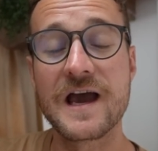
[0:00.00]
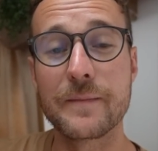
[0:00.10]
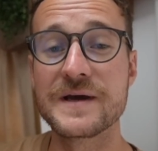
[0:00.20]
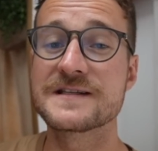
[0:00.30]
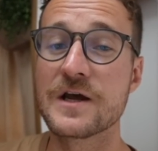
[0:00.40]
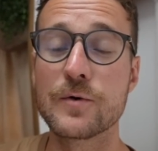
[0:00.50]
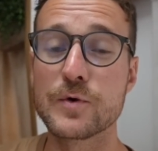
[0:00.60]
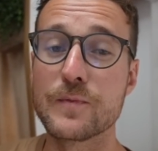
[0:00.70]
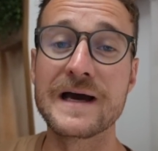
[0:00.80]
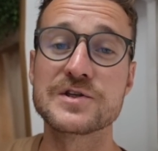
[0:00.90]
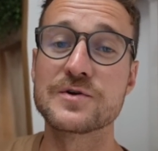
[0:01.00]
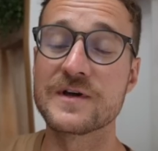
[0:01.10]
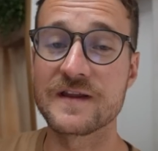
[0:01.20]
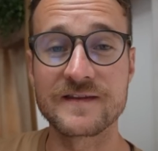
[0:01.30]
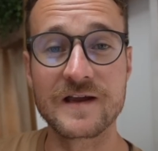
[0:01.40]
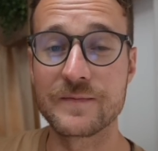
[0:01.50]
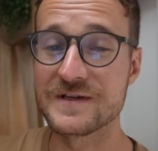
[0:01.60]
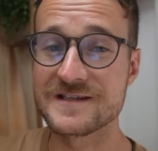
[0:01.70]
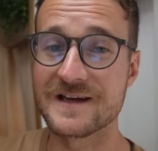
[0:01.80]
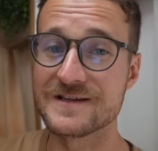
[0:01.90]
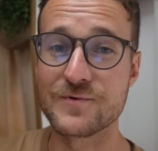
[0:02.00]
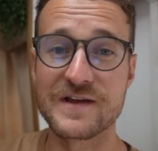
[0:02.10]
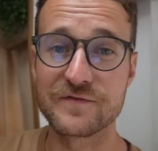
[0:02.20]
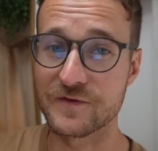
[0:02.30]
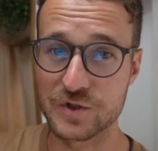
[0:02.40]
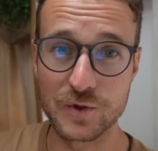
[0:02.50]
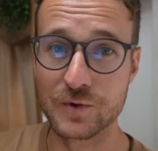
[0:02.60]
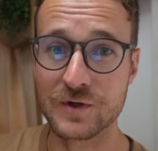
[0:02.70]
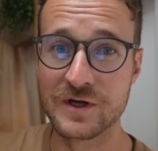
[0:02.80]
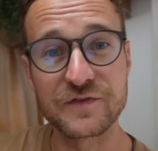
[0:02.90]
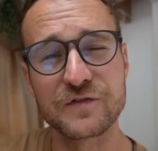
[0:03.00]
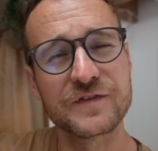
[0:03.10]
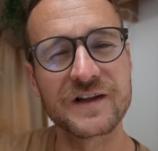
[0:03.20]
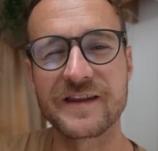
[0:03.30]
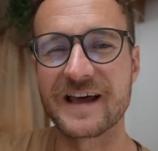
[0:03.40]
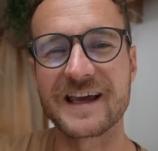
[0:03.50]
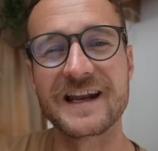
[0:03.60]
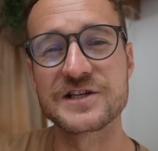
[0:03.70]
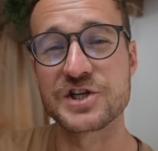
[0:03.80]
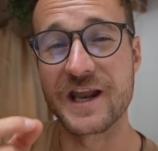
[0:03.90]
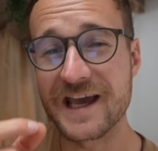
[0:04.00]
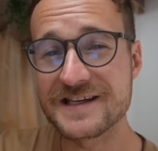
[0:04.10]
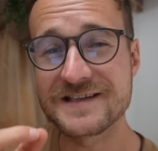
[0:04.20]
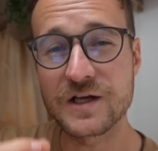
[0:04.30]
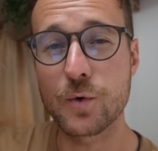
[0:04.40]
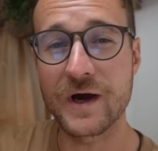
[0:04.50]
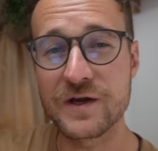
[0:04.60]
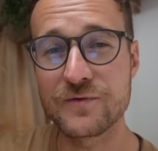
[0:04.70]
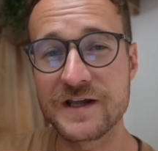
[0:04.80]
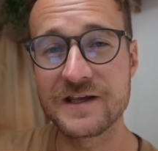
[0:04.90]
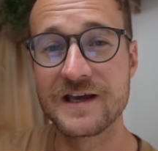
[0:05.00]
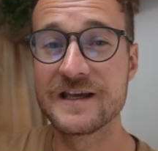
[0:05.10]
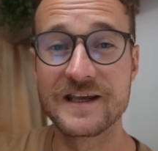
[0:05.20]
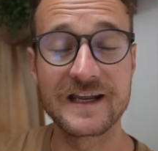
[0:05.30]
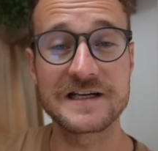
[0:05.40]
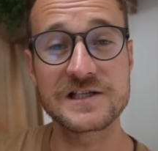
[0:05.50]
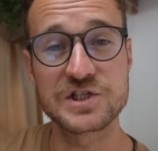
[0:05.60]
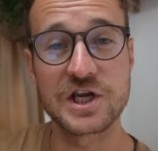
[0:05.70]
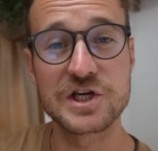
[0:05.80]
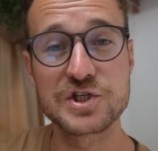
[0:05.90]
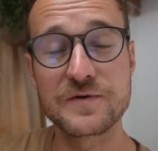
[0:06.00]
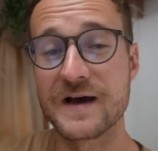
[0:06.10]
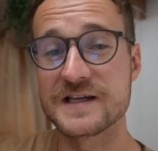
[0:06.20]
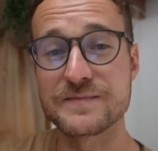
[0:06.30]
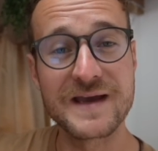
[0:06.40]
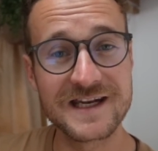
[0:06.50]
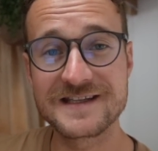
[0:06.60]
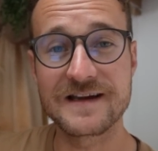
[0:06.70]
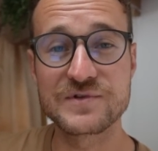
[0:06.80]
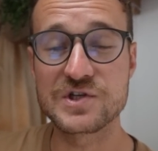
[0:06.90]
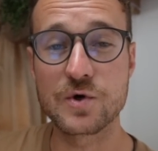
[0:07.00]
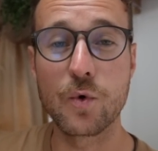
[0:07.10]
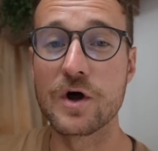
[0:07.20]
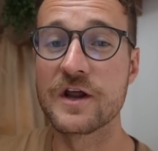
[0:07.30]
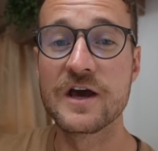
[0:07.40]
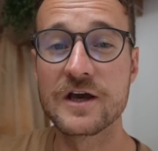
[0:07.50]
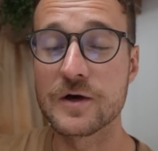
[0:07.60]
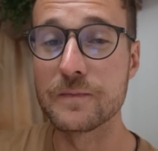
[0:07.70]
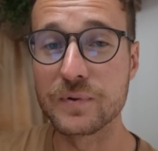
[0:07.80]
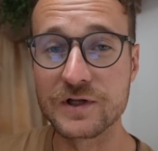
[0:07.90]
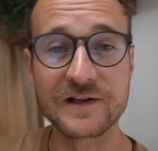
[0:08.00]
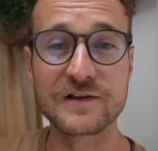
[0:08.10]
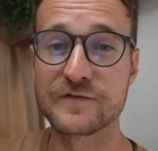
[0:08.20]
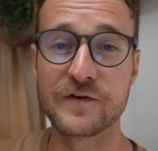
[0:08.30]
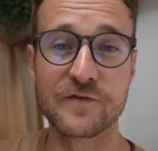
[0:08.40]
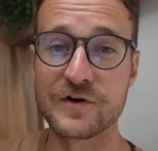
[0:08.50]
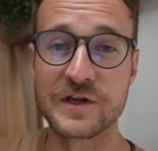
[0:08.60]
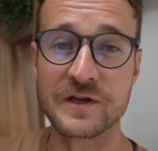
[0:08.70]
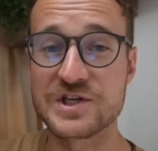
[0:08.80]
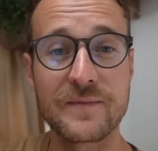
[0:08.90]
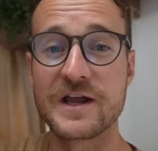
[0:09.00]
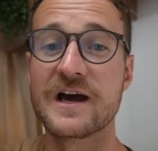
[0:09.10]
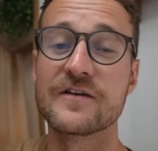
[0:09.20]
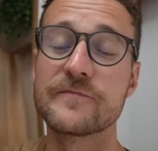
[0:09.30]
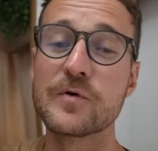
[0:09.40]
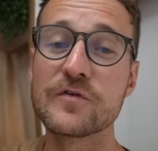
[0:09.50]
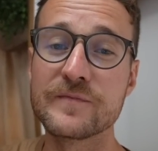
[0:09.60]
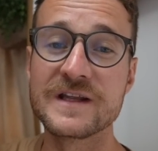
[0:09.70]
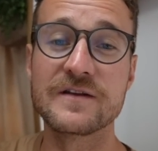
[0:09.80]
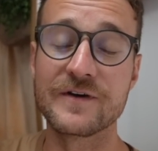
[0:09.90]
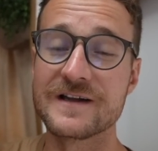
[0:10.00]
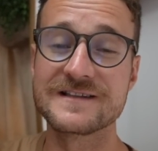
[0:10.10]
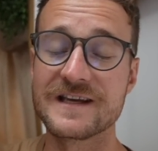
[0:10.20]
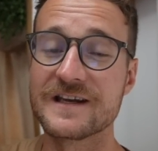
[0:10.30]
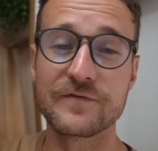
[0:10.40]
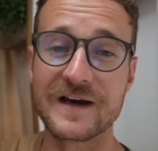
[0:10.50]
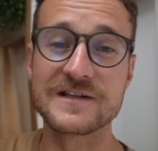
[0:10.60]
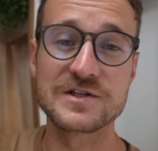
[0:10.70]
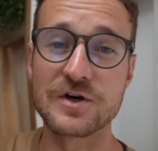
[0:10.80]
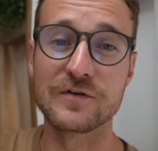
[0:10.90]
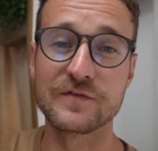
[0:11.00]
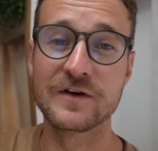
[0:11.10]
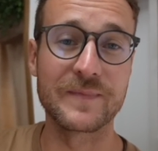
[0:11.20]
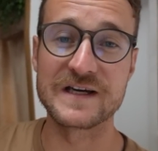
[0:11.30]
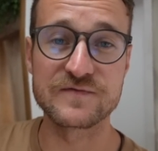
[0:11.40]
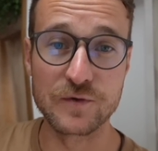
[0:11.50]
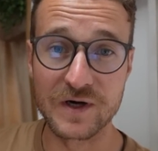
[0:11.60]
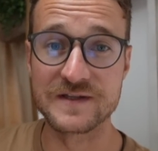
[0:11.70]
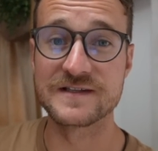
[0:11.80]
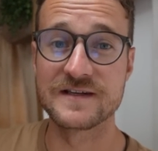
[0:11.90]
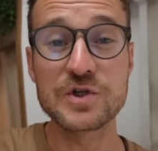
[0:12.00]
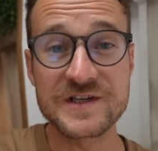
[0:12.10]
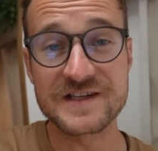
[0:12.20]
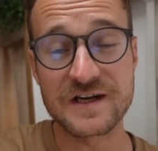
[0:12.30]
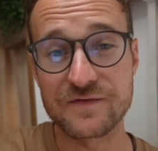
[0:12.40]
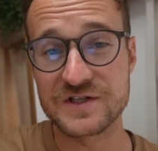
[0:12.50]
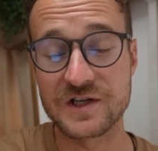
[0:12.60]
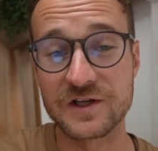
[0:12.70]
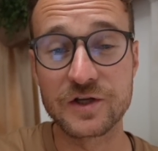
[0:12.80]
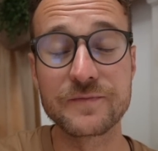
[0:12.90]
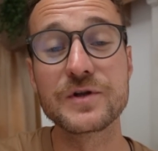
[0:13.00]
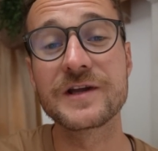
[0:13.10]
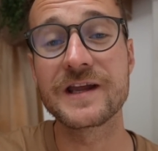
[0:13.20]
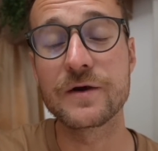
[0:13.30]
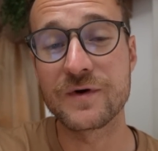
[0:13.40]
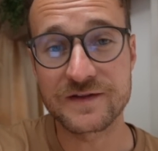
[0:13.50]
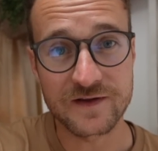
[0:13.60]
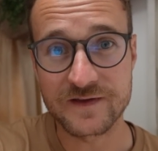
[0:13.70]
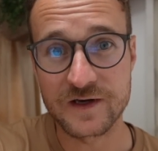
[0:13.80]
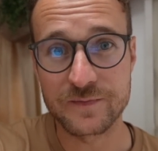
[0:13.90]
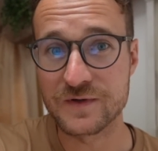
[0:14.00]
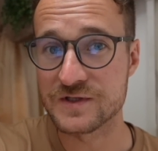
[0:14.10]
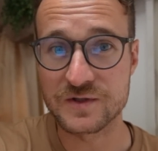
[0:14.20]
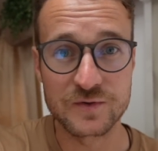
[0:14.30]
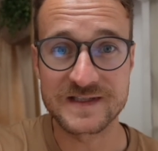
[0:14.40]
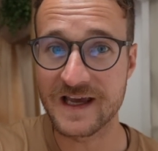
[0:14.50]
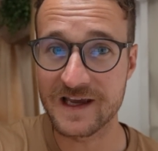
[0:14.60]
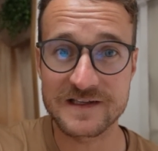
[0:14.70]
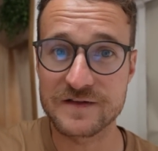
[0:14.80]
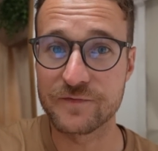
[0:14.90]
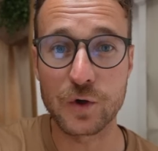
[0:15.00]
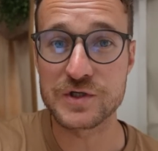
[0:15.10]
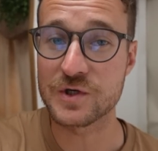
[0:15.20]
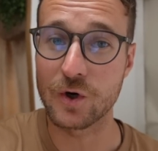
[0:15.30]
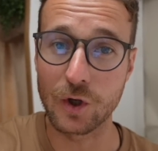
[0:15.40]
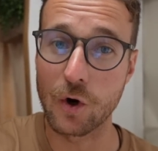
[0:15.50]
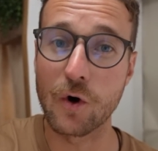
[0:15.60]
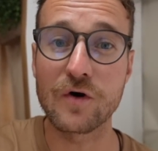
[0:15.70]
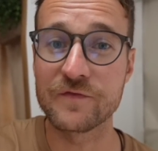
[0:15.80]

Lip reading: and BetterHelp will match you with a therapist that is right for you. And if you feel like that connection isn't quite right, you can actually change them as many times as you want, completely for free, which Gemma and I have both made taken advantage of over the past few months. Using the service, you can communicate with your therapist through text, voice call, or